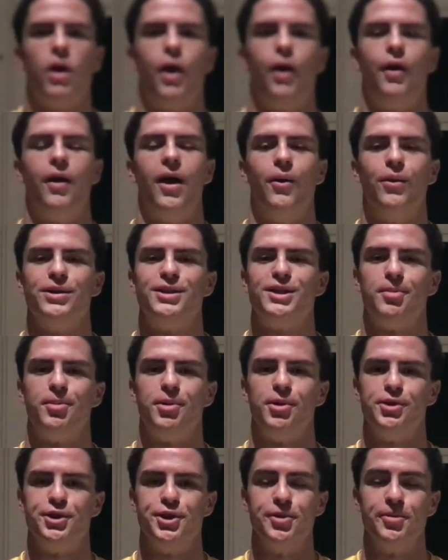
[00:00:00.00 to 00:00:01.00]
Alright, what's
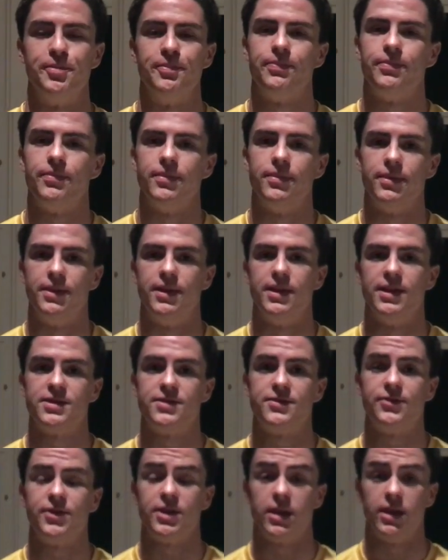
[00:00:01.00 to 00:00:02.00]
up YouTube?
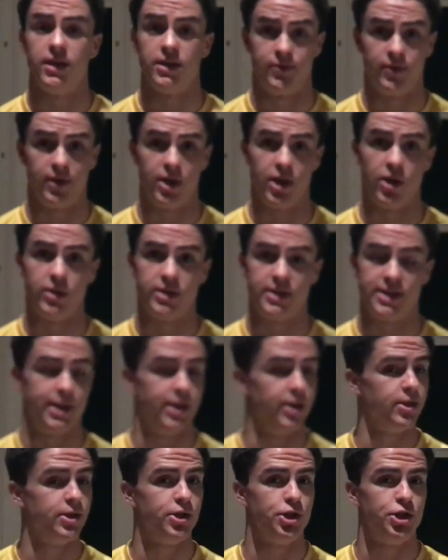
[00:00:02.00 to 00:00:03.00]
This video is
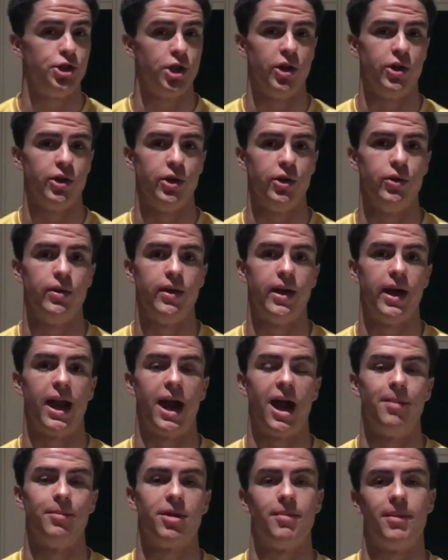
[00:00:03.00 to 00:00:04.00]
here to show you that
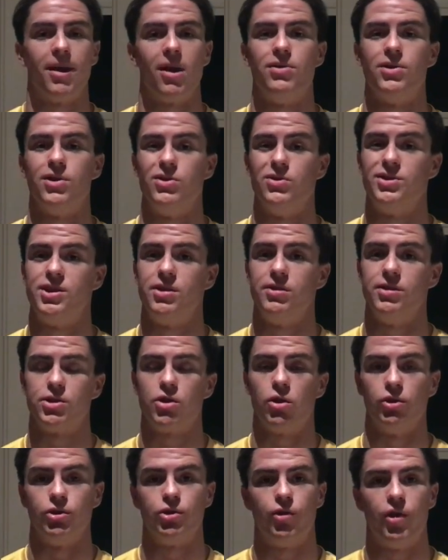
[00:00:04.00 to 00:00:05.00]
I'm coming out with a new series
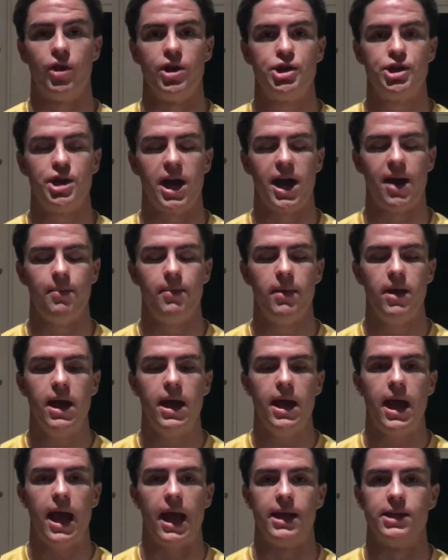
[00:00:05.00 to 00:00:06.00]
called Crunch Time,
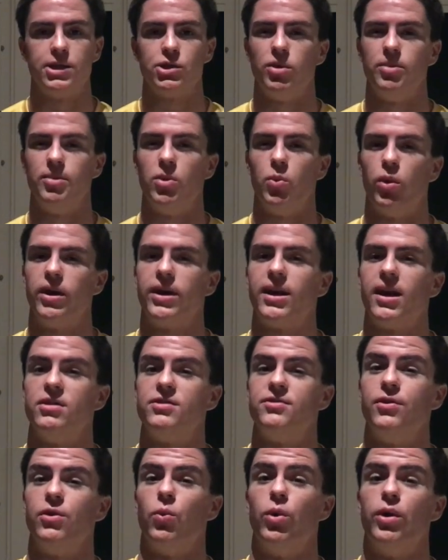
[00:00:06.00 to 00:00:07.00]
and it's going to be
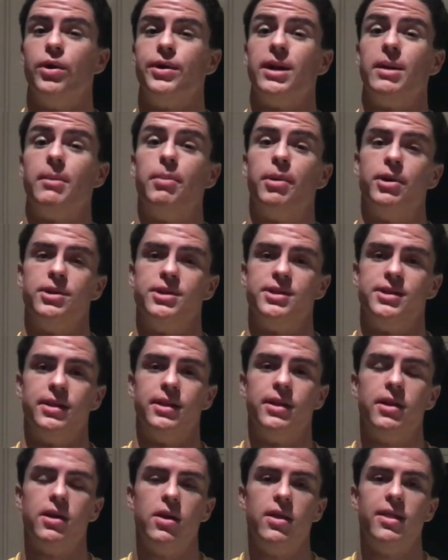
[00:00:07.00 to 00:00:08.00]
workouts for the working person.
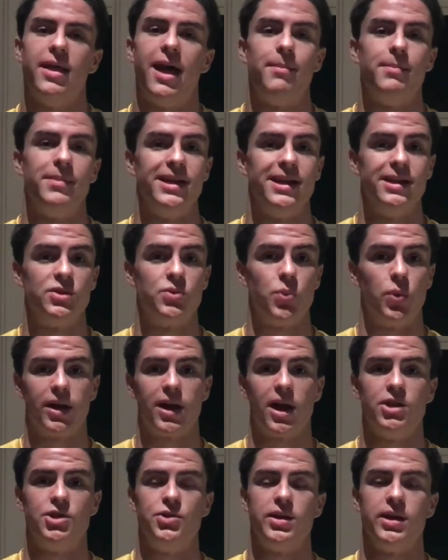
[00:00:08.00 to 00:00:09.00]
That means
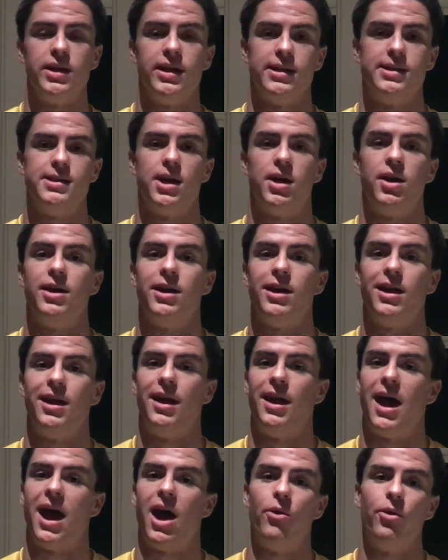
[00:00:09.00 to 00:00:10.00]
workouts you can get done in
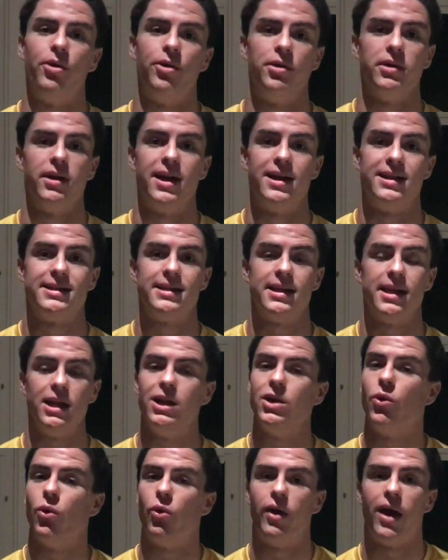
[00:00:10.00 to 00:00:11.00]
an hour or less
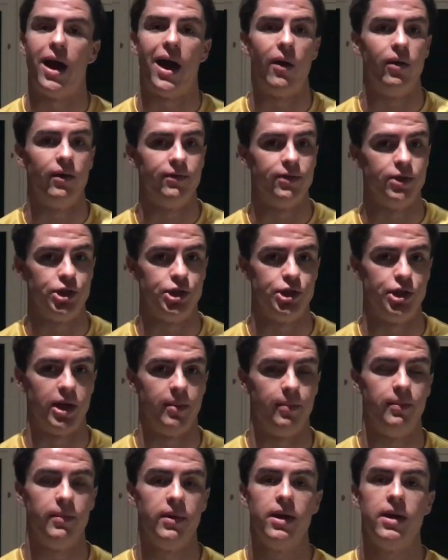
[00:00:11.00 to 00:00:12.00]
in or out of the
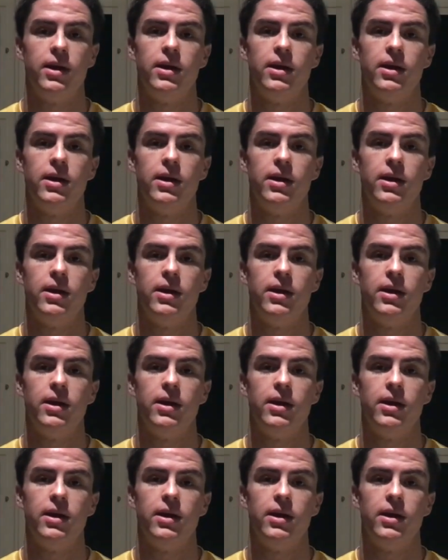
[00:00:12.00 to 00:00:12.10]
gym